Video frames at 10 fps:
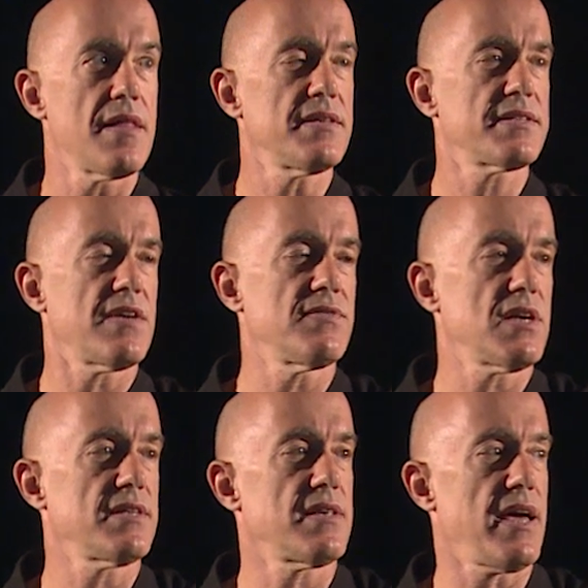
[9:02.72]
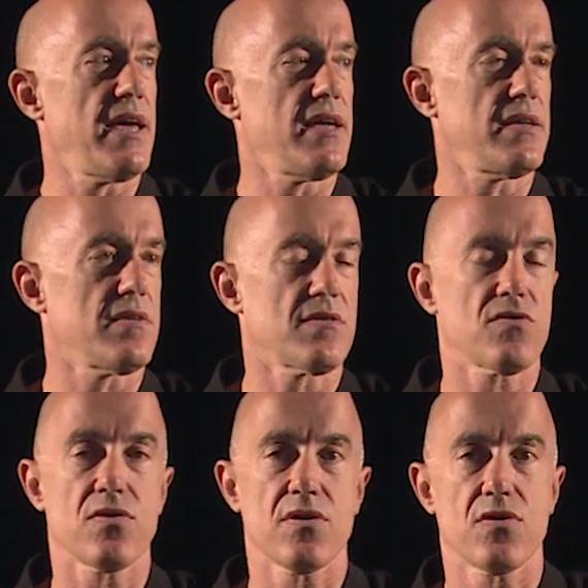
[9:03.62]
This gives us a
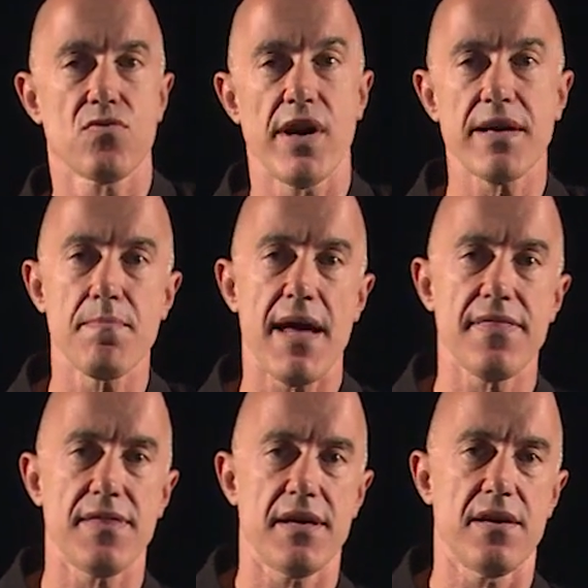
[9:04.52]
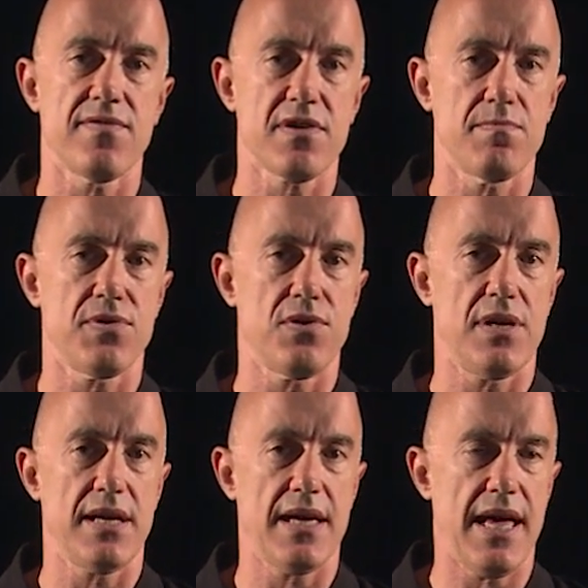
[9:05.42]
quick method of
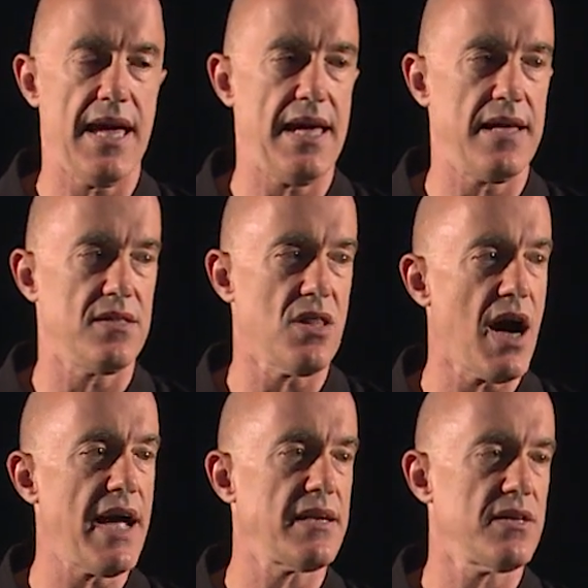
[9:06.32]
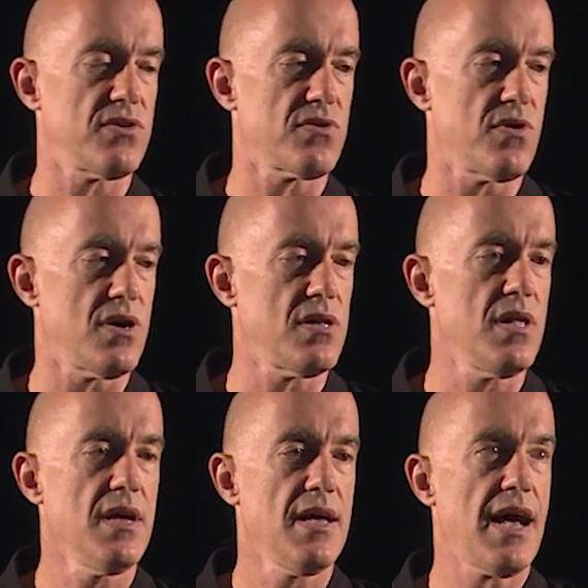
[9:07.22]
computing a line integral.
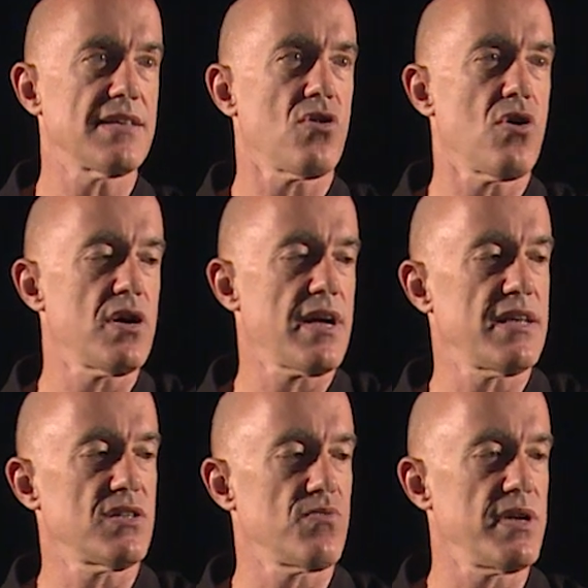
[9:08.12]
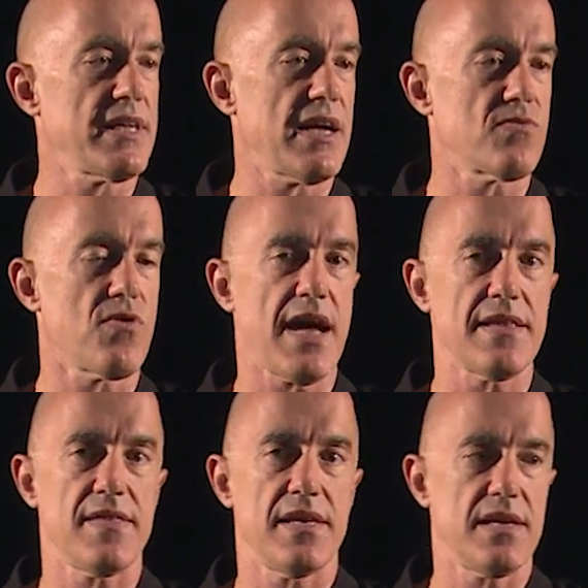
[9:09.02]
As long as we can
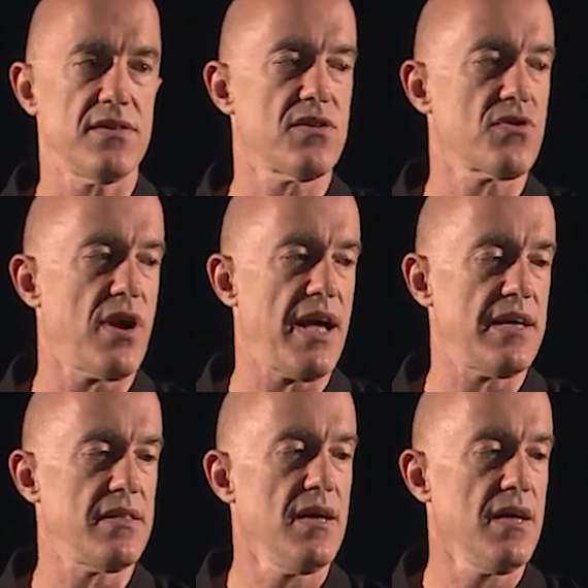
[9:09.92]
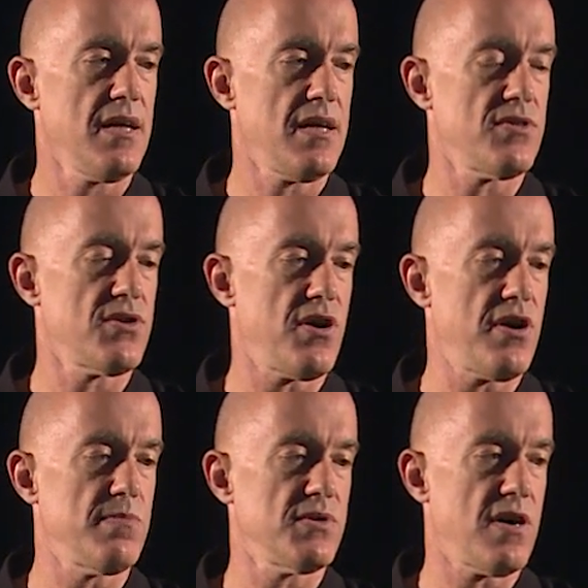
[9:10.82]
write the integrand in
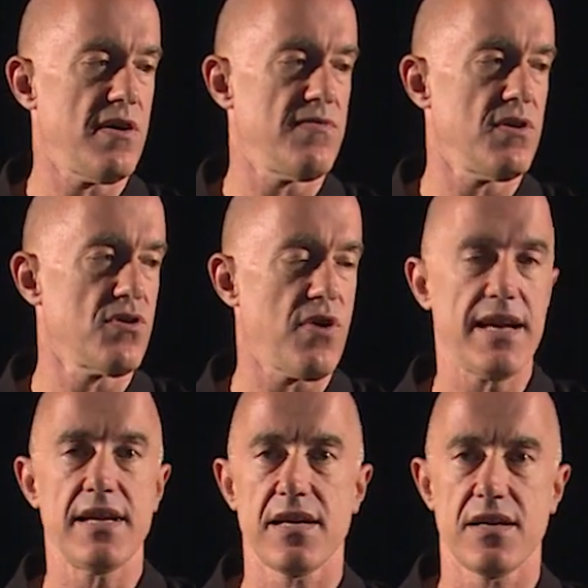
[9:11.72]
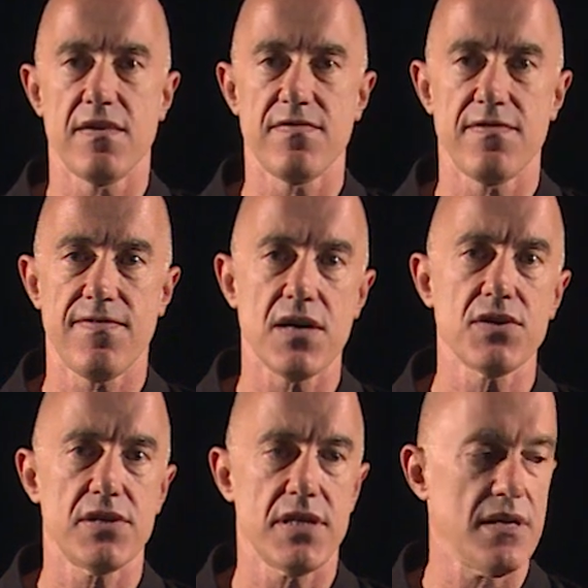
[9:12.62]
terms of the gradient of a
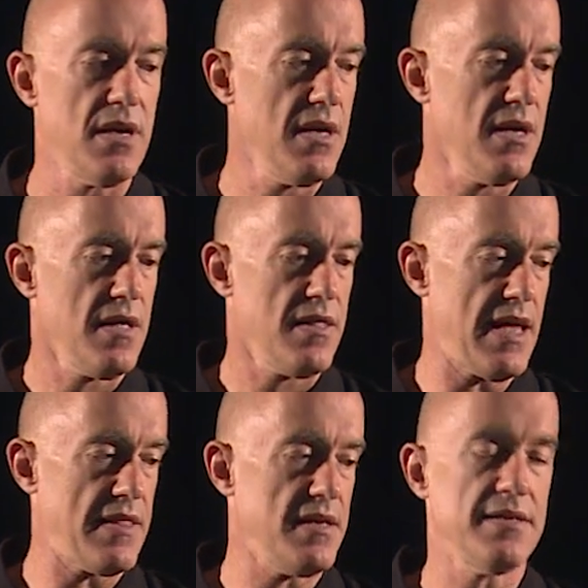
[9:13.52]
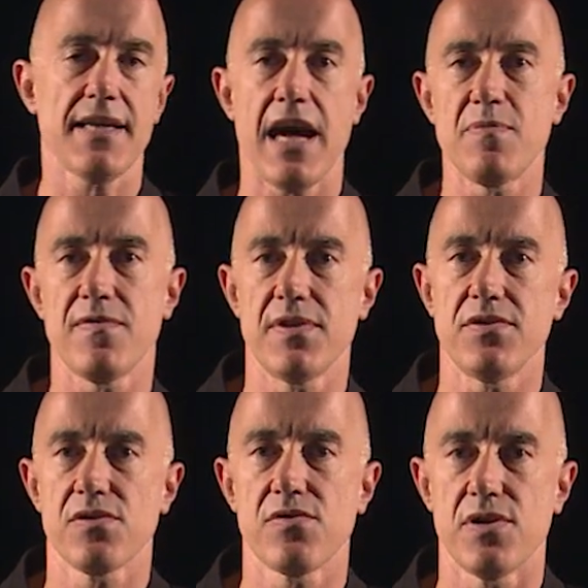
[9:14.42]
function, then these type of
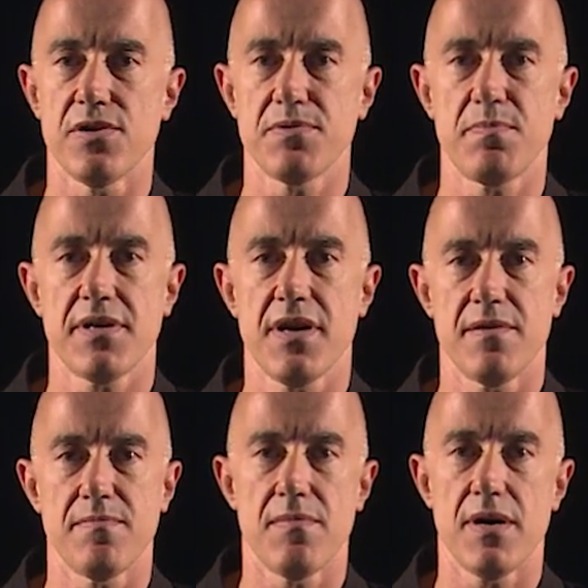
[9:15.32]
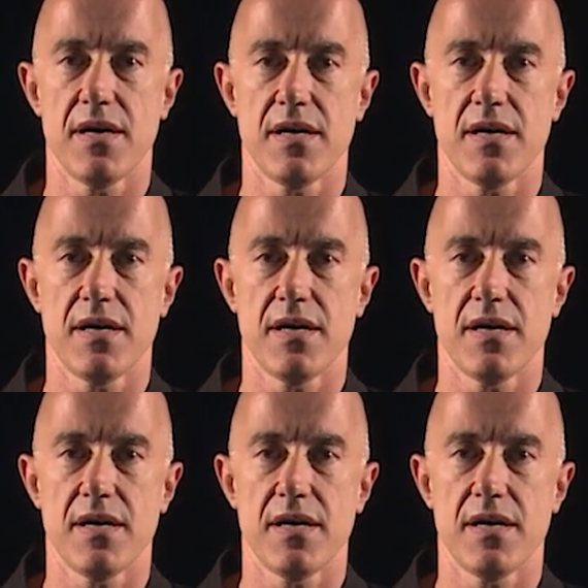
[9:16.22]
integrals become